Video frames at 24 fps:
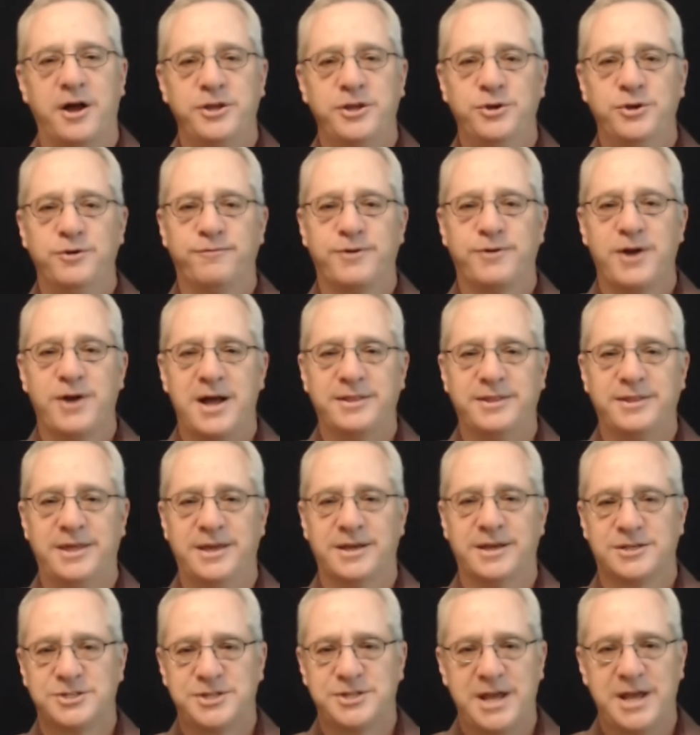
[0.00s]
You've got the
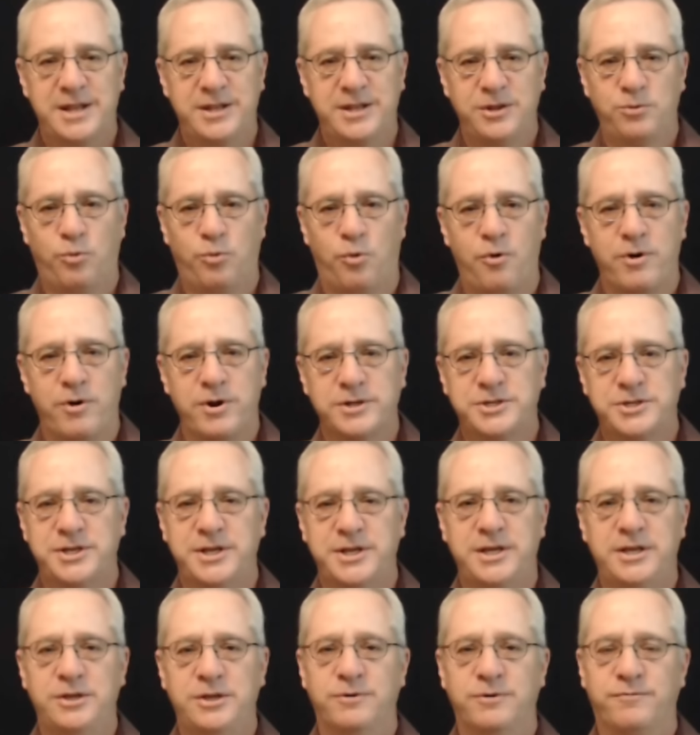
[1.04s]
extended
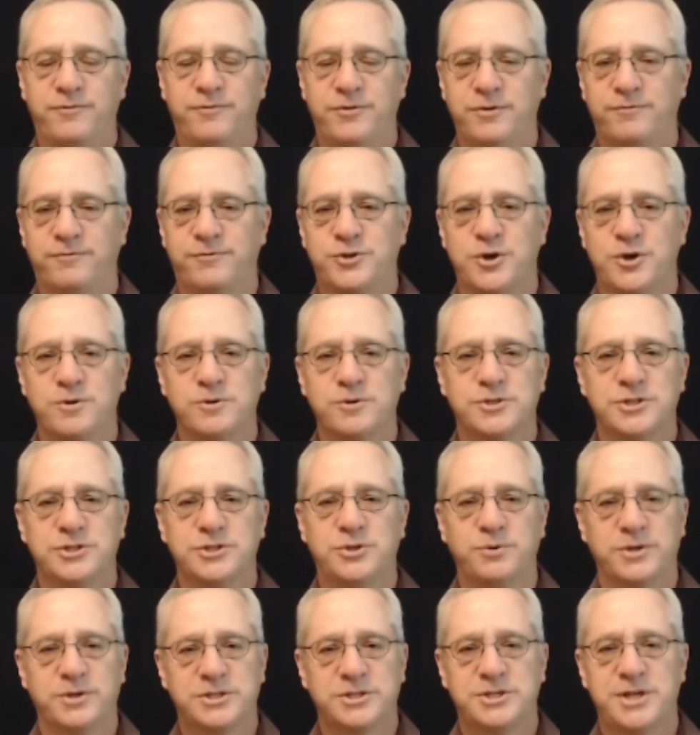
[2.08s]
warranty. You've chosen
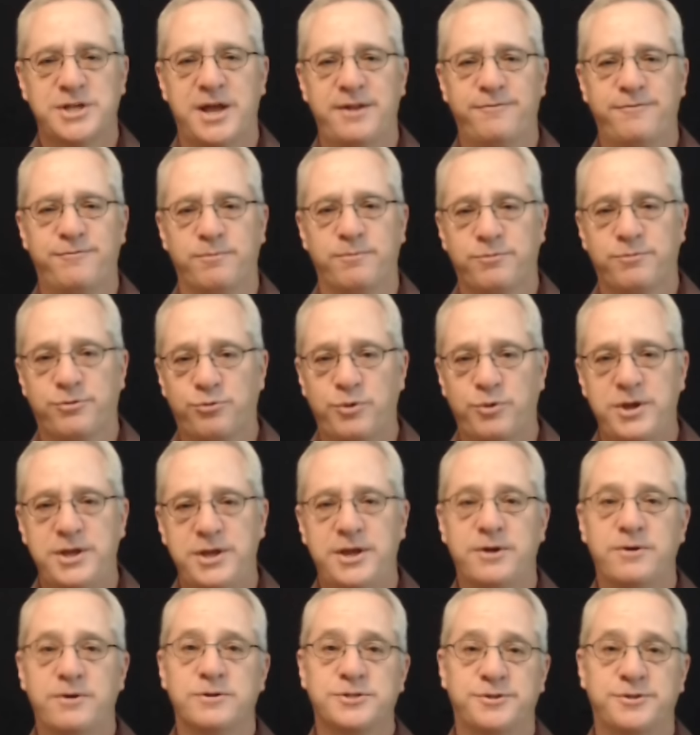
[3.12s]
to extend from 3
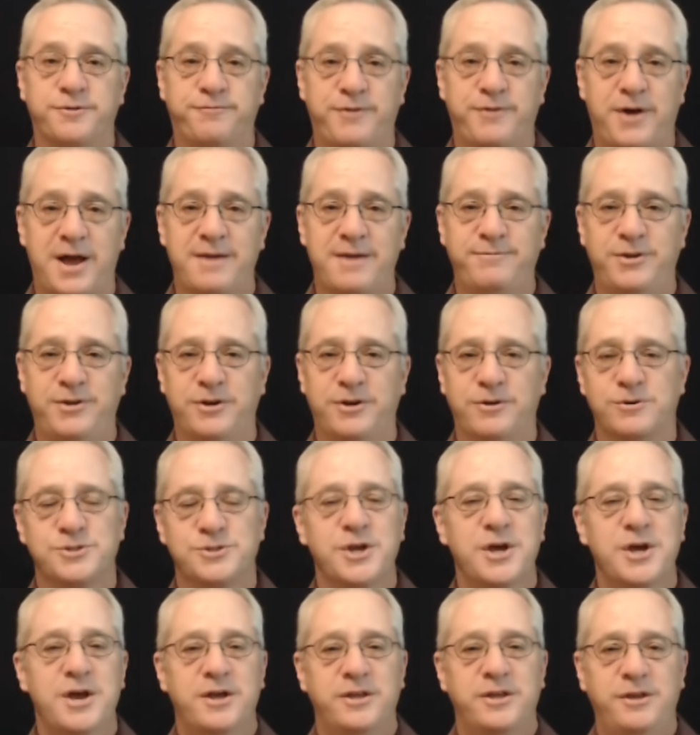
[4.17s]
years to 5 years.
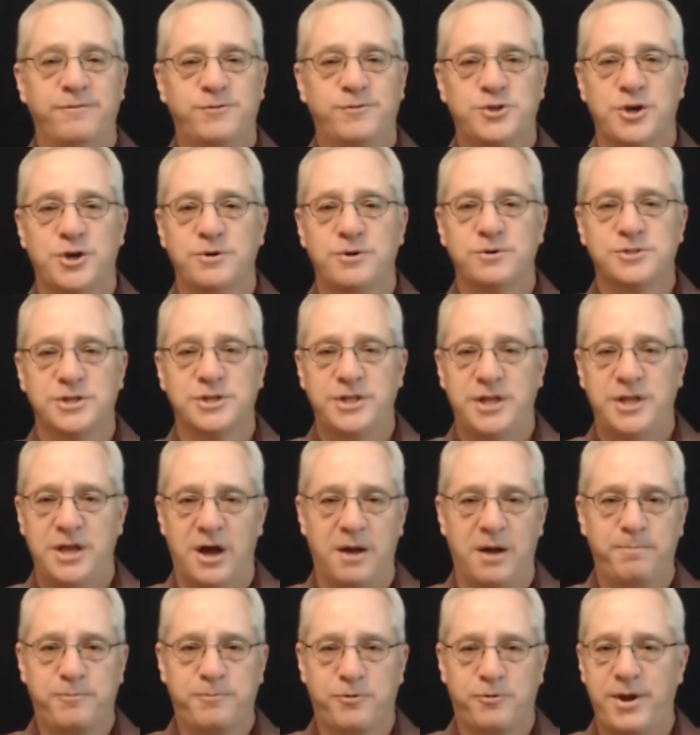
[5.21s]
You've chosen the
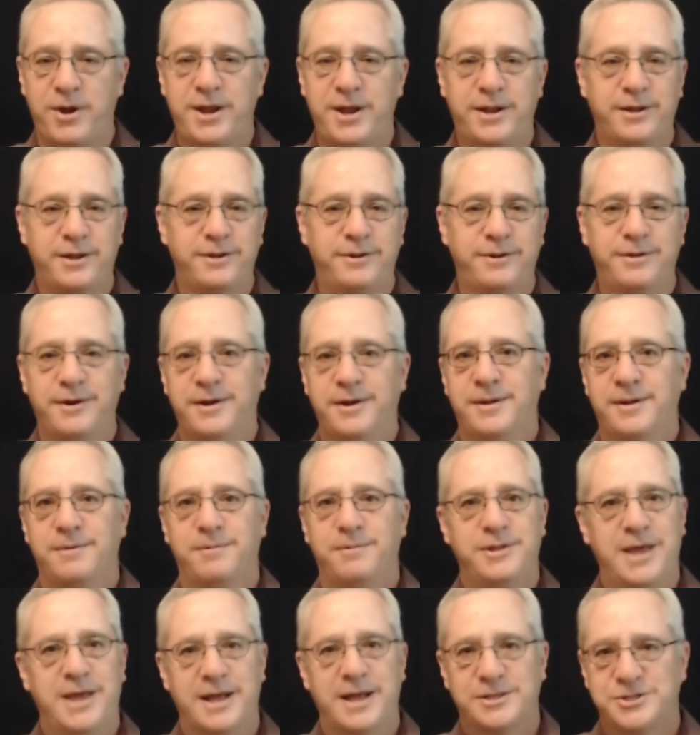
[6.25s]
upgraded,
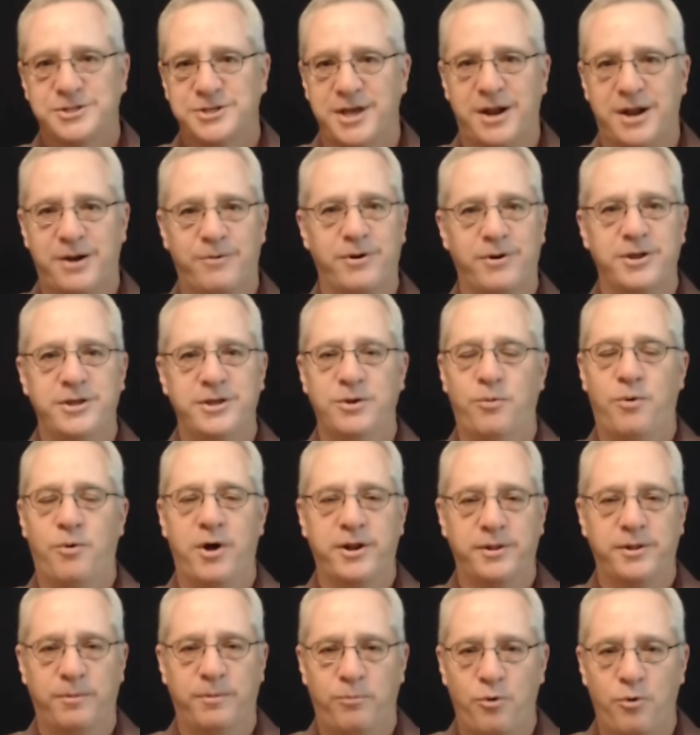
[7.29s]
etc. You
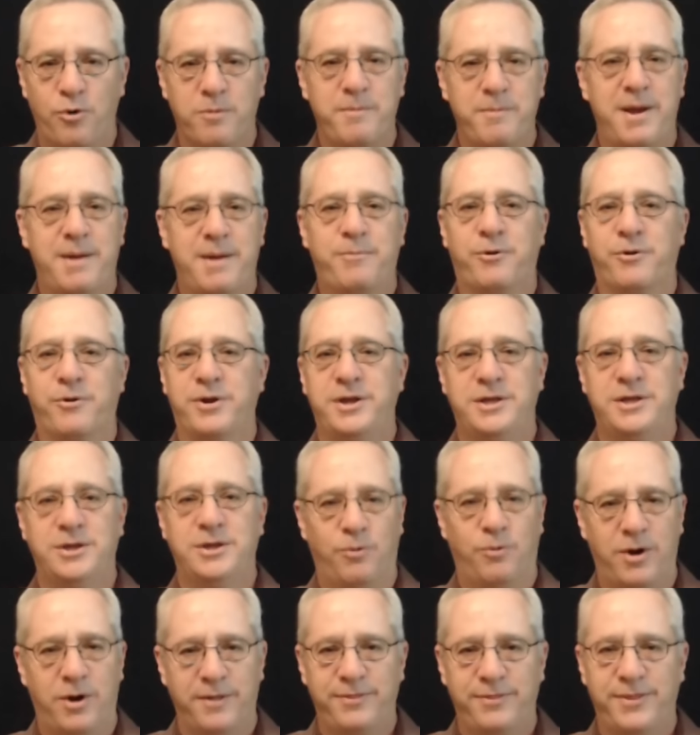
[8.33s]
want the more memory. You
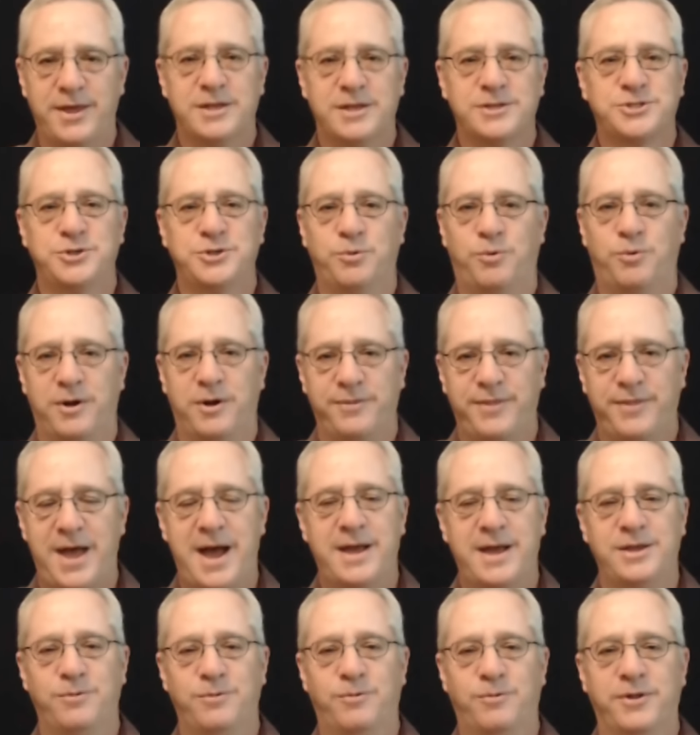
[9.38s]
want this. You want
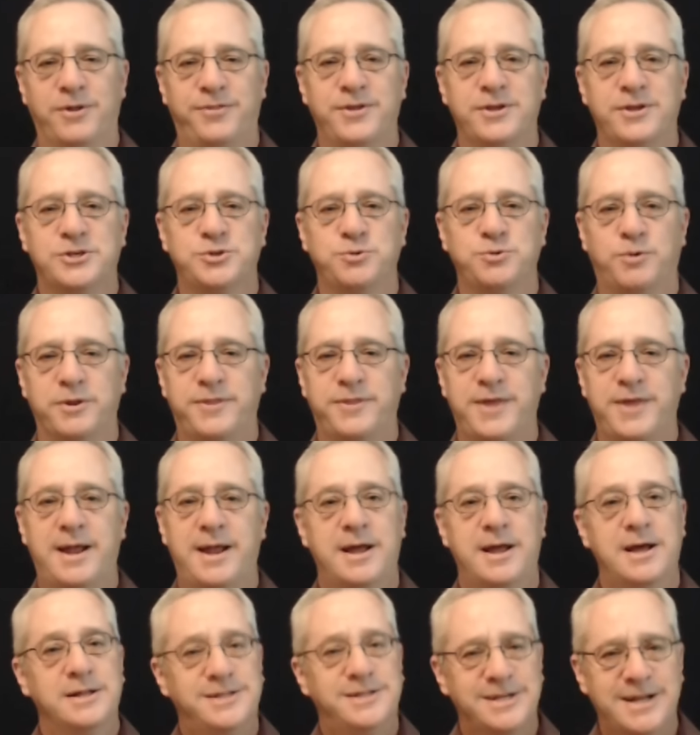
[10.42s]
that. You want this. You want
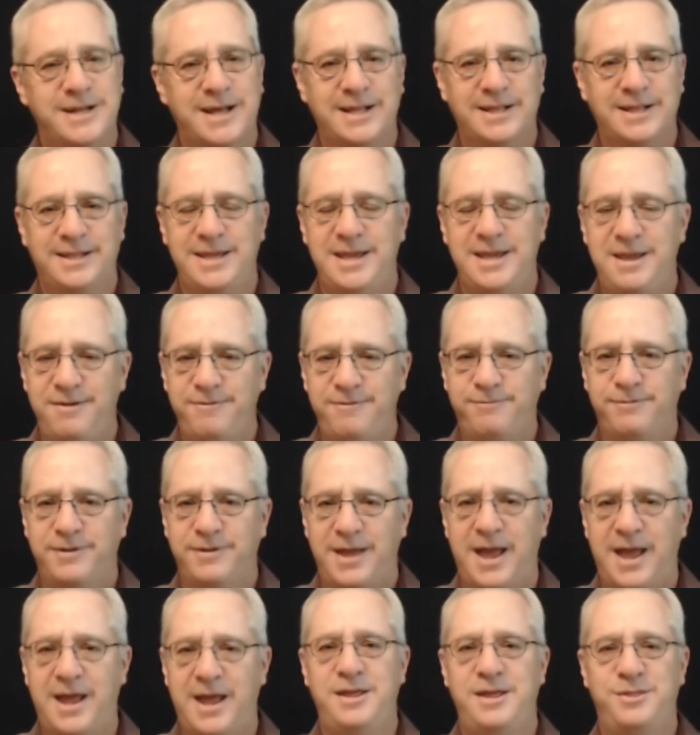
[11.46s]
that. Did I leave
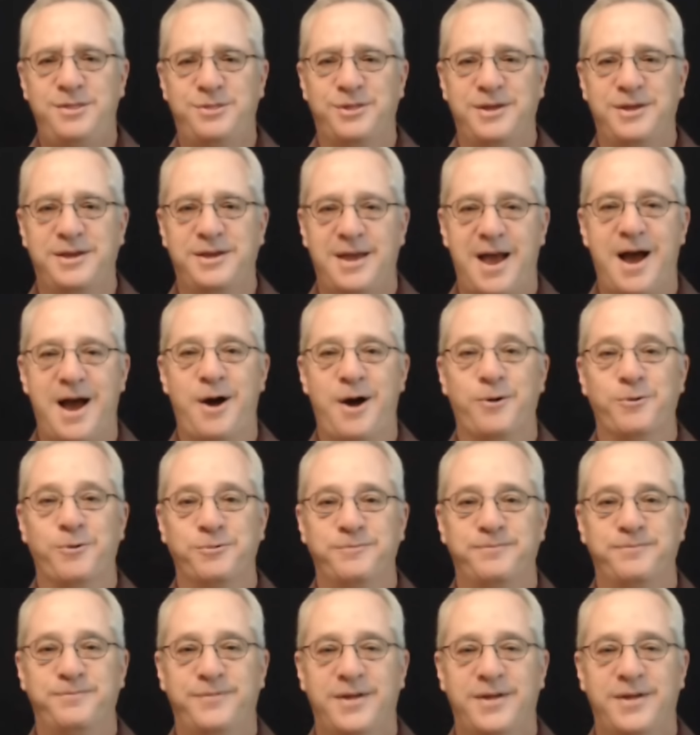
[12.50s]
anything out.